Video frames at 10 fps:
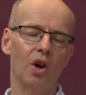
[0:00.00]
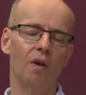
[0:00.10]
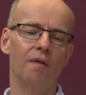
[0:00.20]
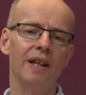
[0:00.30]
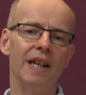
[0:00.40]

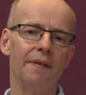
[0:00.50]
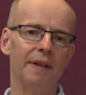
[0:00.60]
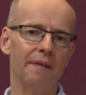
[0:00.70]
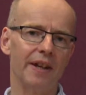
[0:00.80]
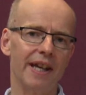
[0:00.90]
of
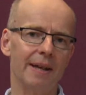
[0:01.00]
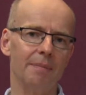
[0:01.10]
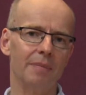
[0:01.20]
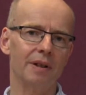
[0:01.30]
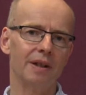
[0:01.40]
living for
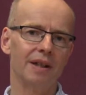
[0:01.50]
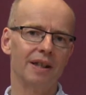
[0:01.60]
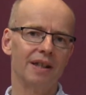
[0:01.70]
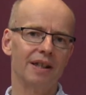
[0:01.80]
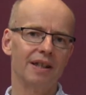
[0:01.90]
him,
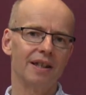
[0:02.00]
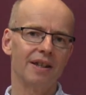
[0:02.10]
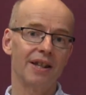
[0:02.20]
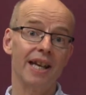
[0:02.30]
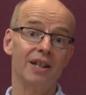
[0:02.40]

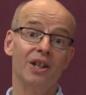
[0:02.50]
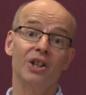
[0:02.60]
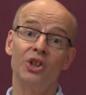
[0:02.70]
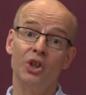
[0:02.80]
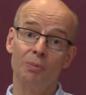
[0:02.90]
then
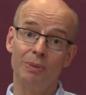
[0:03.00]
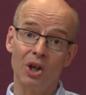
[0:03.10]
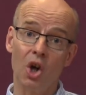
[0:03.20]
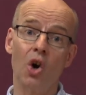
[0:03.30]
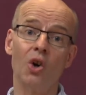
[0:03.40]
you
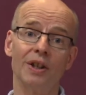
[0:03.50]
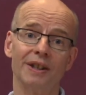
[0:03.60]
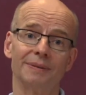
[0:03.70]
belong